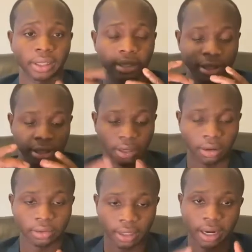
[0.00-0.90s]
This
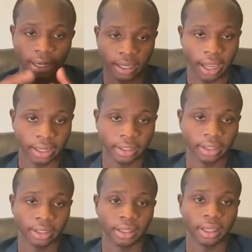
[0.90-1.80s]
loan that I got
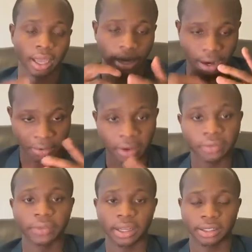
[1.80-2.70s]
and I
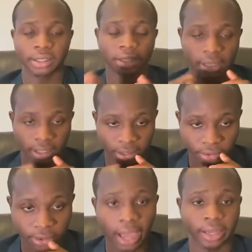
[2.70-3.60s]
reinvested it
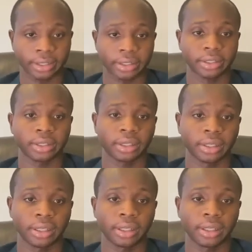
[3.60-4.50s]
into X.
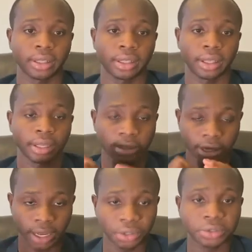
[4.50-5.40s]
Is
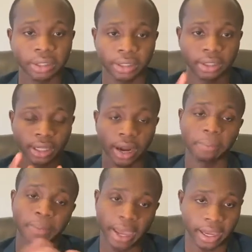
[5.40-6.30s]
the interest that
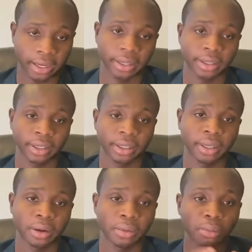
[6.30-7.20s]
I'm paying
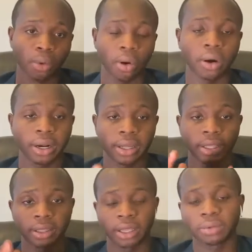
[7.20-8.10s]
more
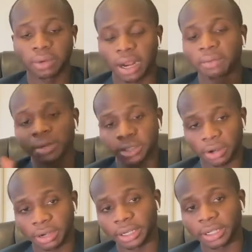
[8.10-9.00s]
than what I'm
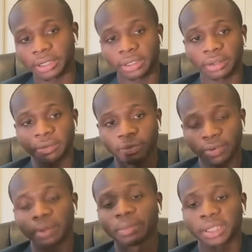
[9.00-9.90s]
returning
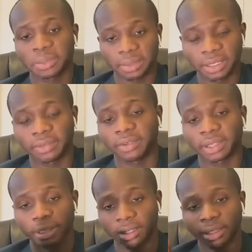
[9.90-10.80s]
from this specific